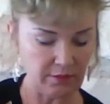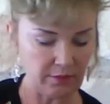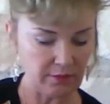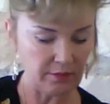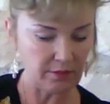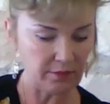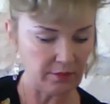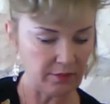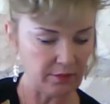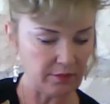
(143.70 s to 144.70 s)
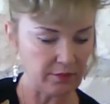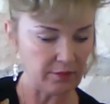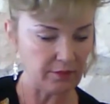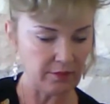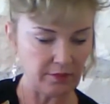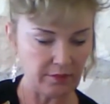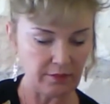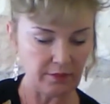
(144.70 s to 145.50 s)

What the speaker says: (silence)